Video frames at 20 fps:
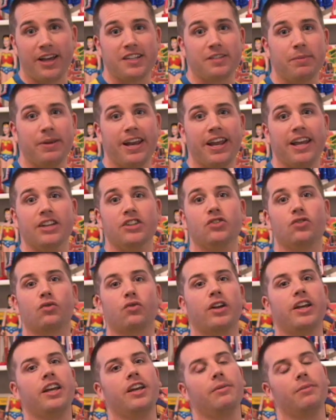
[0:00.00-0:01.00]
has been a
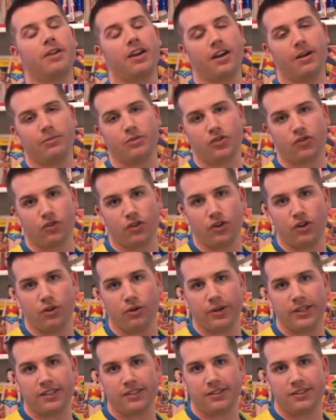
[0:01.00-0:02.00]
dream come
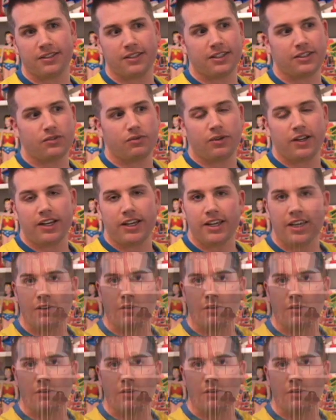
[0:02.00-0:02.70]
true. It's really